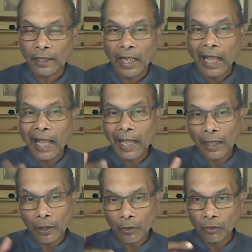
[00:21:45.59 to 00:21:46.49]

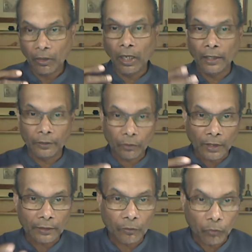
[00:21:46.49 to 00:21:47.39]
how I look at
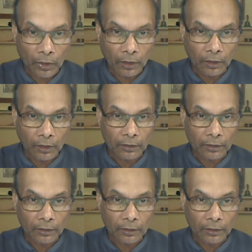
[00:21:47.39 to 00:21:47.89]
the world